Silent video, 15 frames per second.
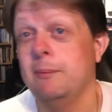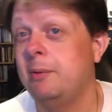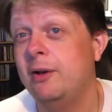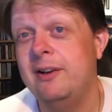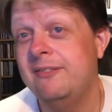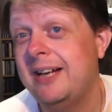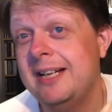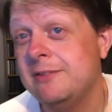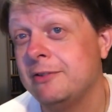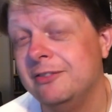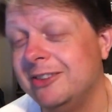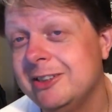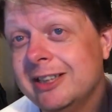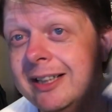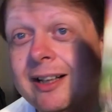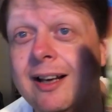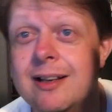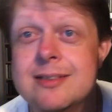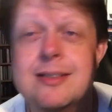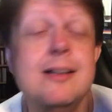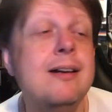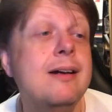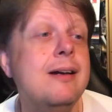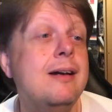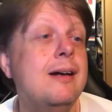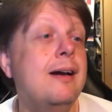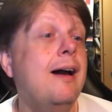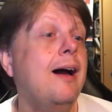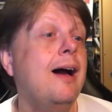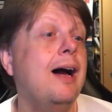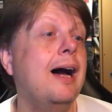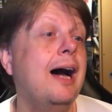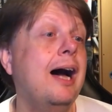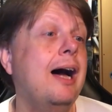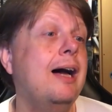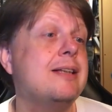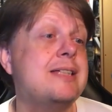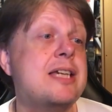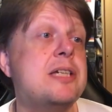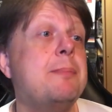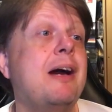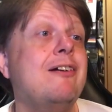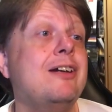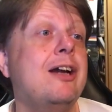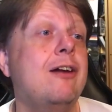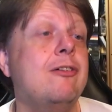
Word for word: the plot of Alice through the looking glass. Uh, Sacha Baron